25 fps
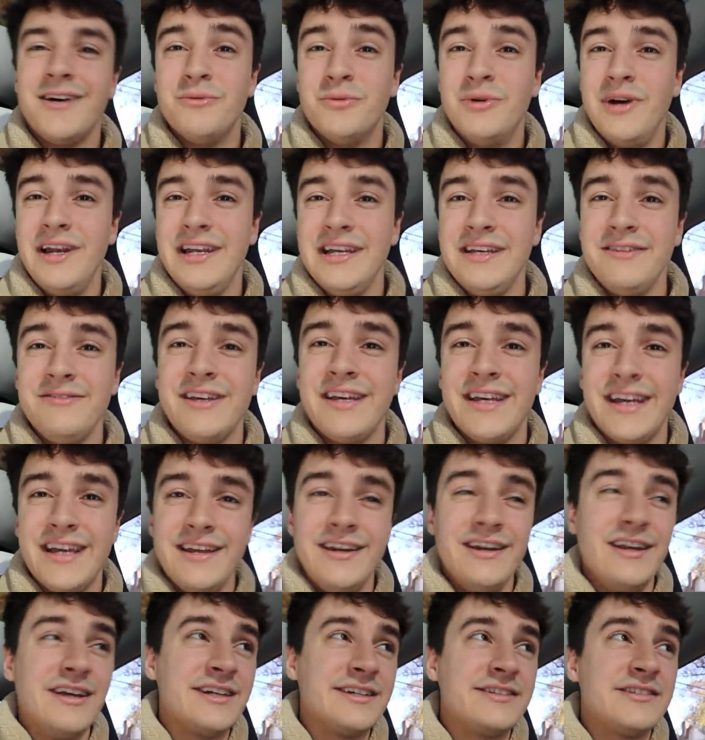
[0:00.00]
We're leaving
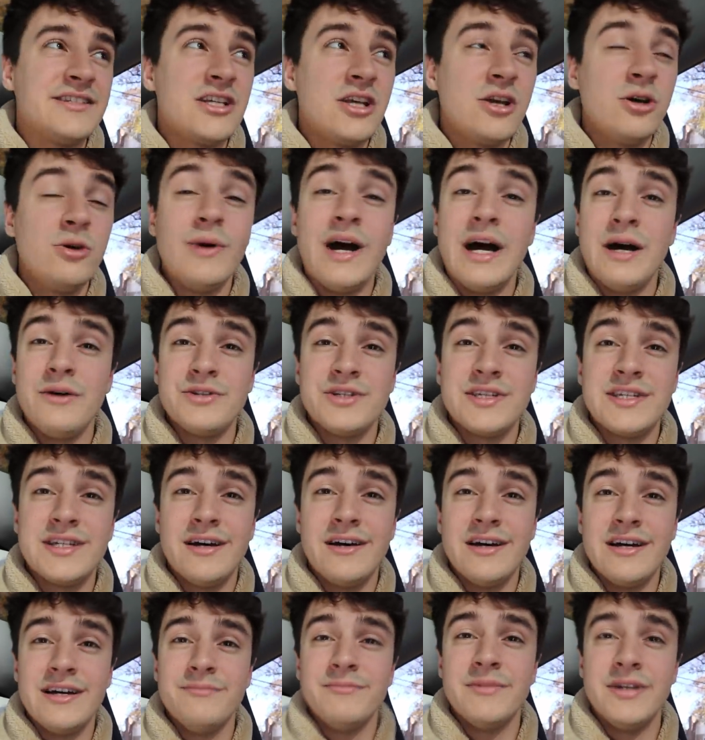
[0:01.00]
in like two hours
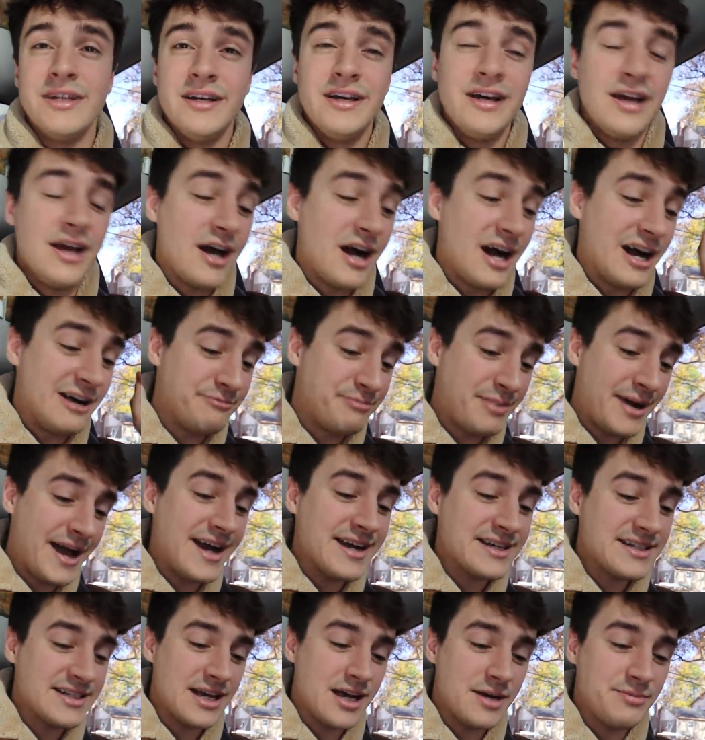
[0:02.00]
time. I've
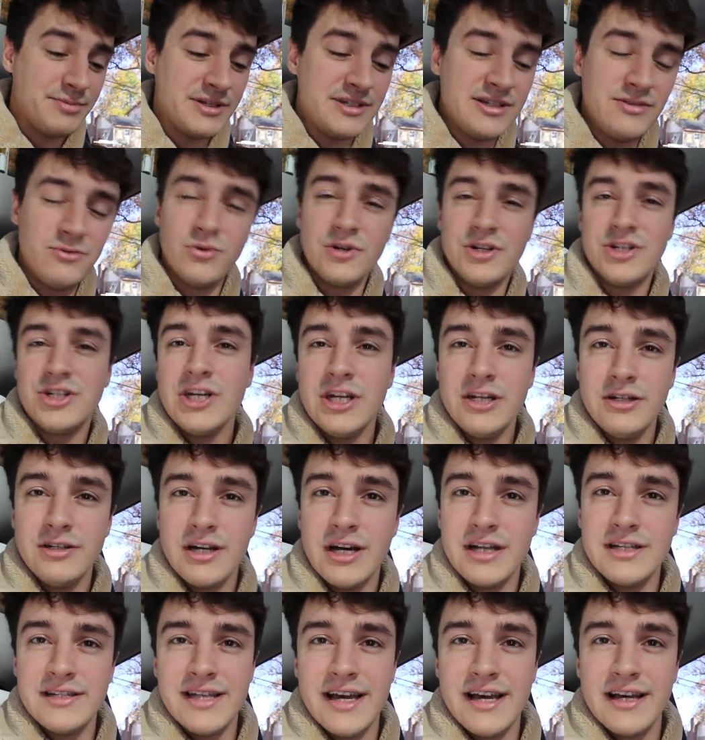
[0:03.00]
packed up, I didn't want to show you
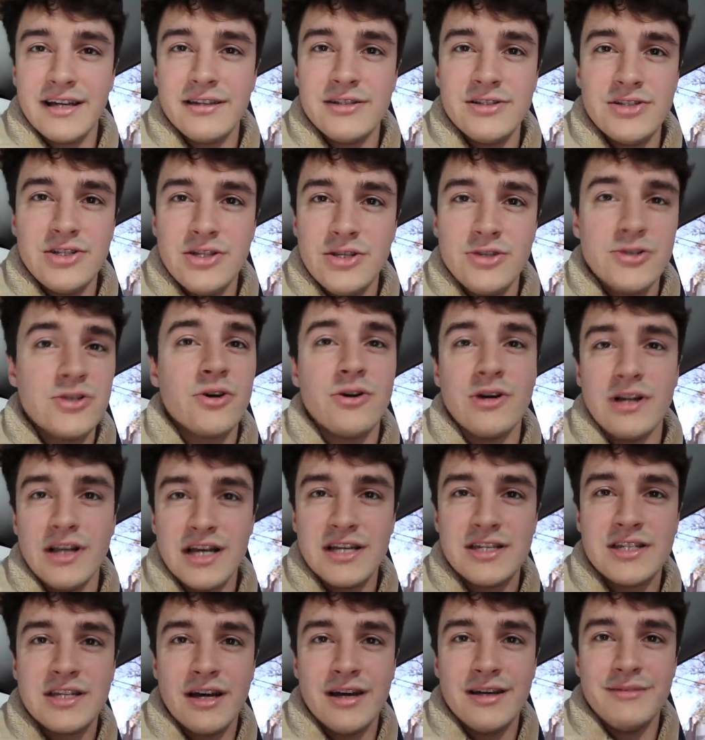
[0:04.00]
guys that because you saw it
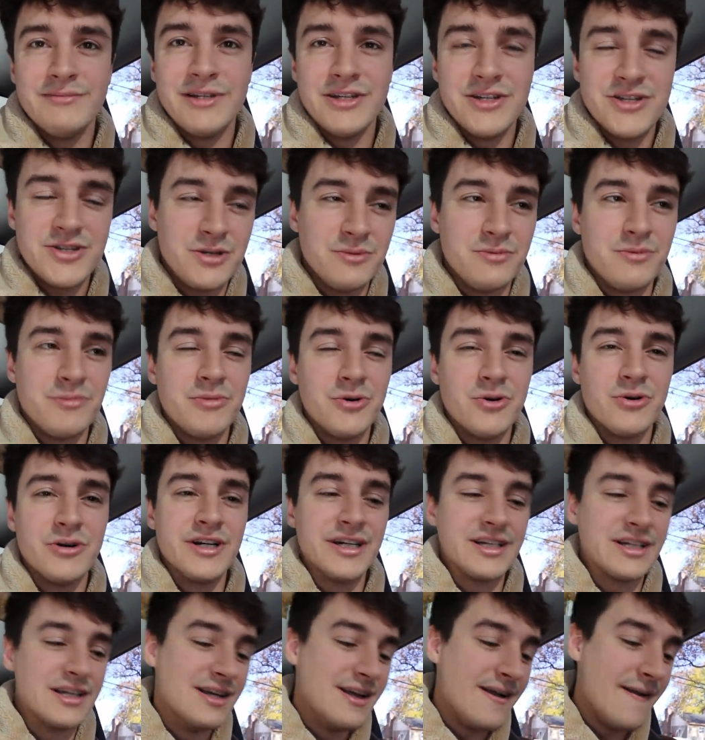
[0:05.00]
last time and it's super
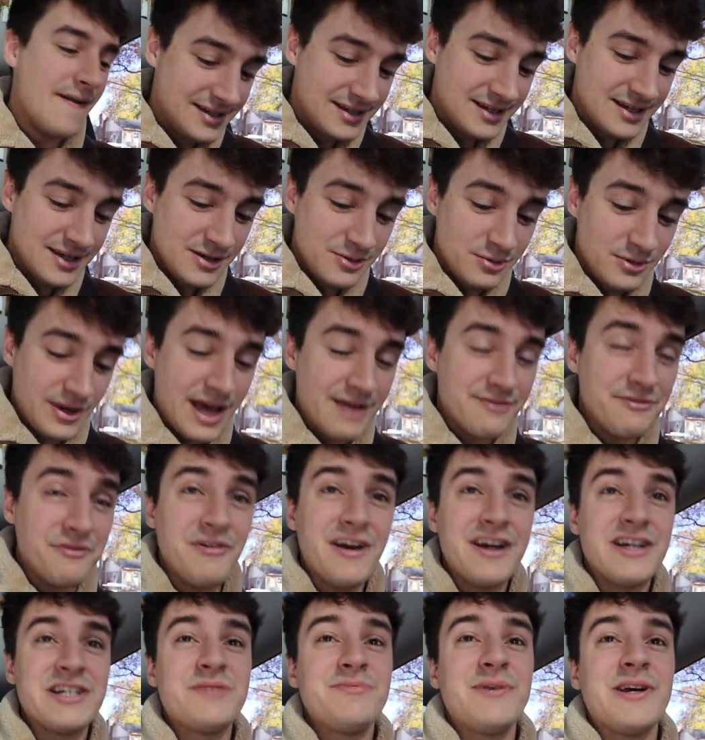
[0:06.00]
boring. We have a
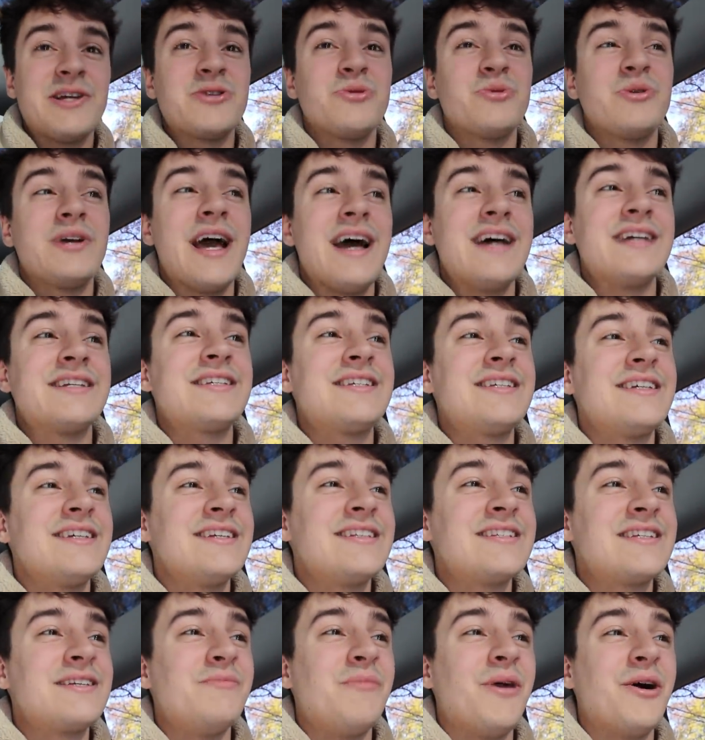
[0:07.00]
very special guest
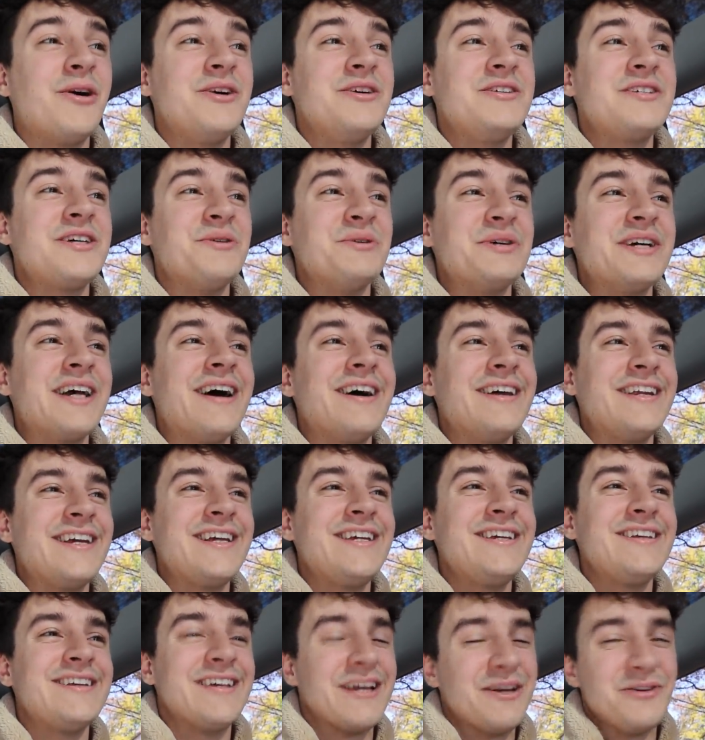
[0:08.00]
tomorrow, don't we,
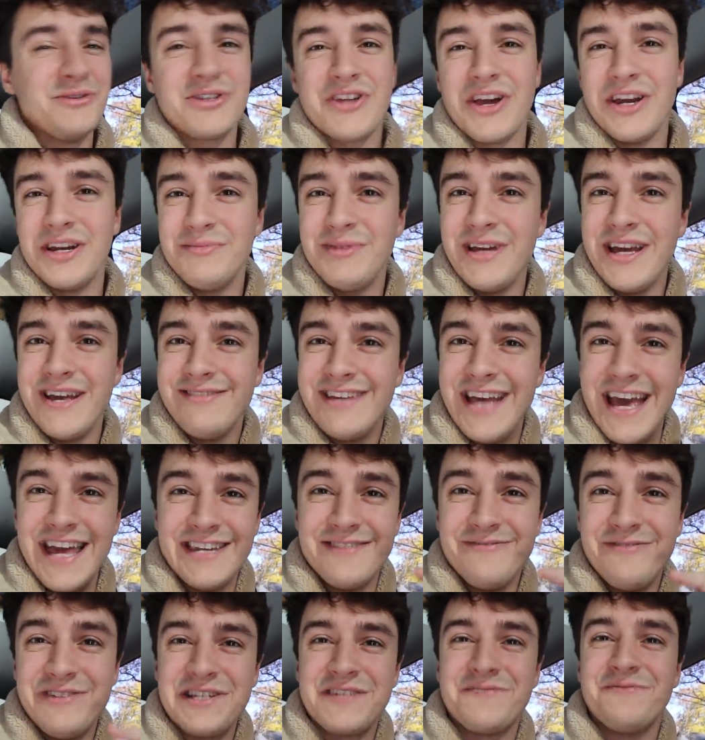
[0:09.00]
honey? Who's we going do. to be at the end
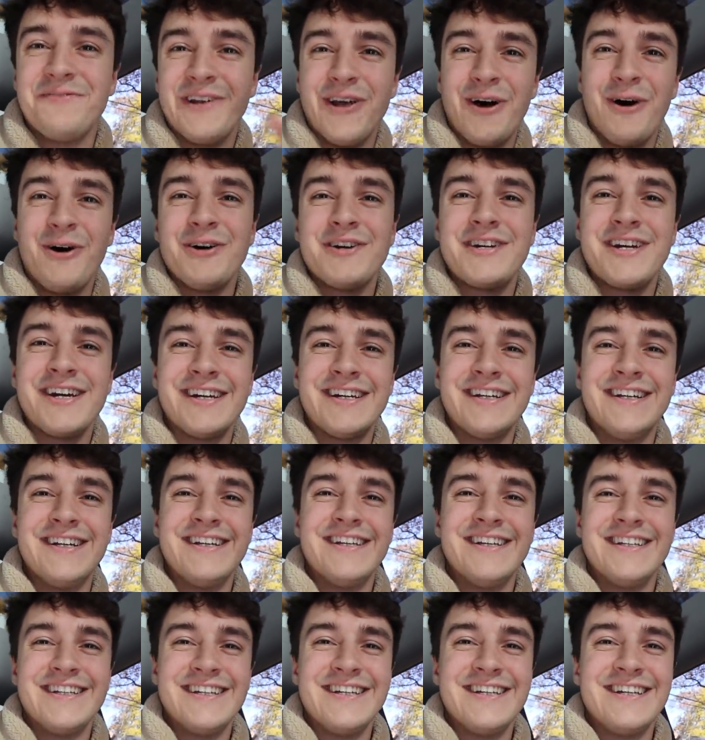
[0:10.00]
of this vlog. Queen
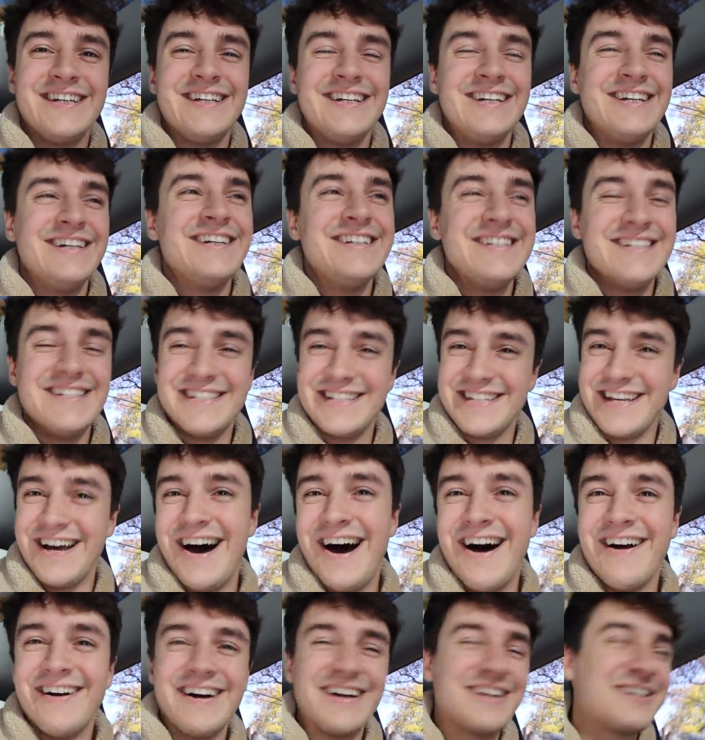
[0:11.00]
Zara.
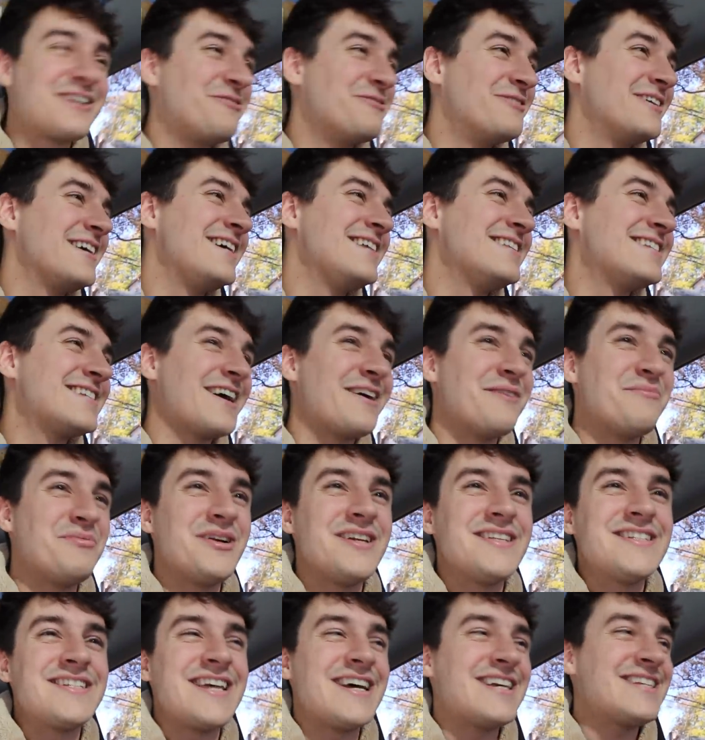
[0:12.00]
Zara, Queen Zara,
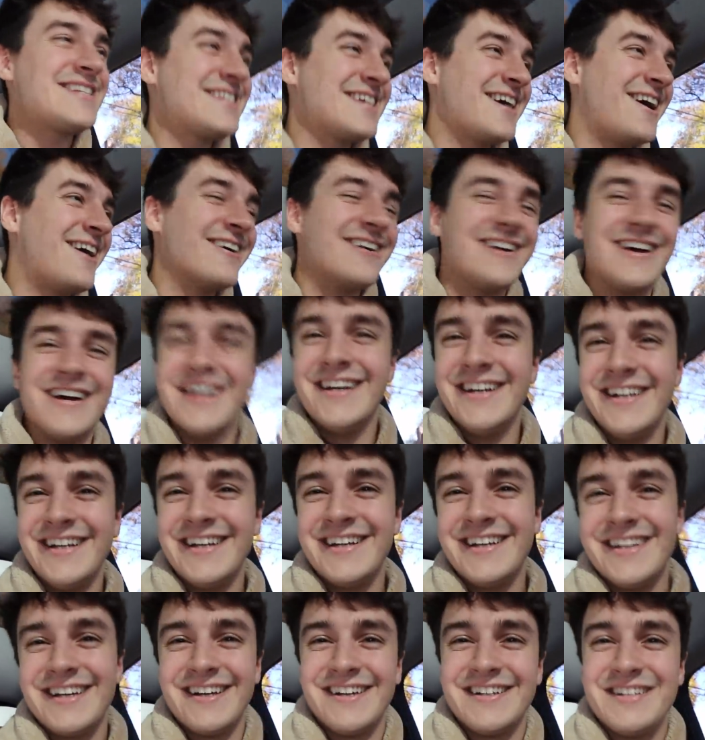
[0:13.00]
Princess Zara,
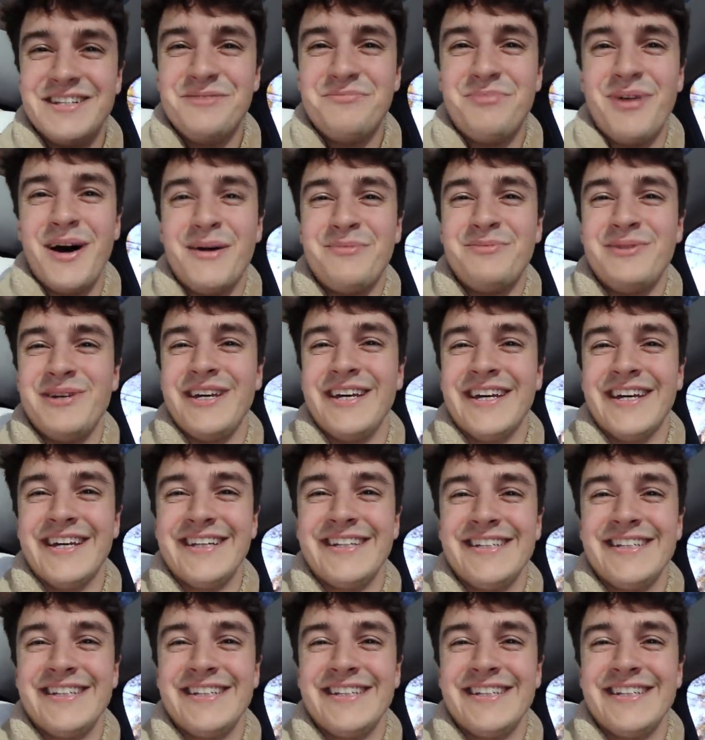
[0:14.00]
our new puppy.